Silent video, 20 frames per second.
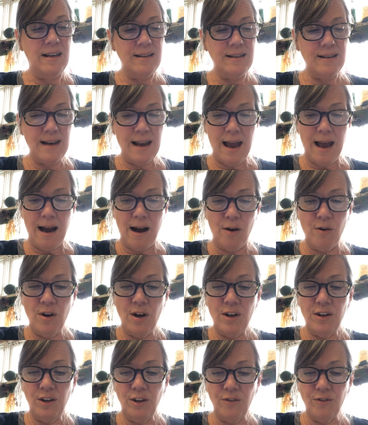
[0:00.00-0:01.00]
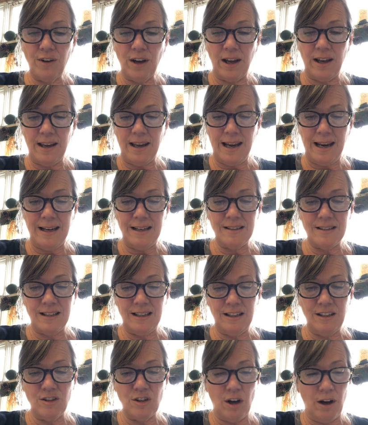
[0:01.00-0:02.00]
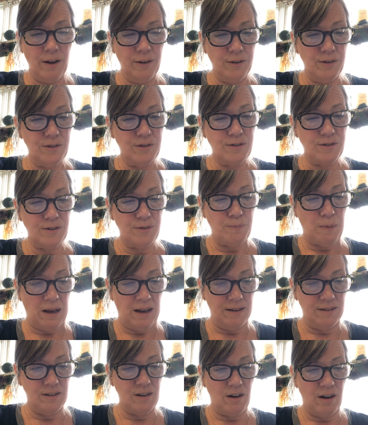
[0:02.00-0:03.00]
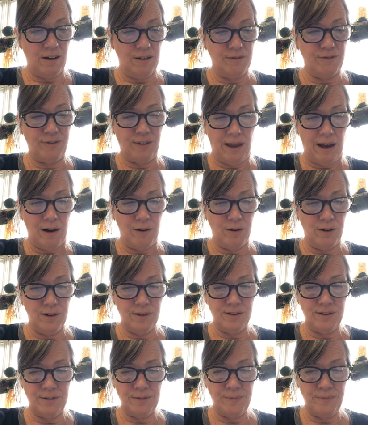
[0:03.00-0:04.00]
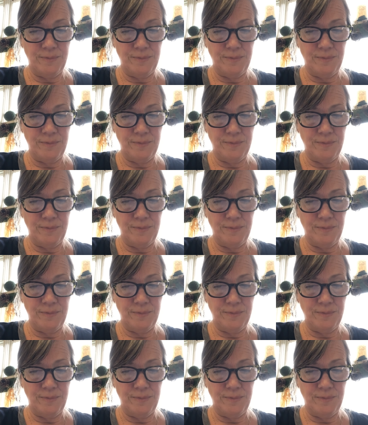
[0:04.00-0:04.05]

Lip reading: Now you've got $18 to spend on flowers.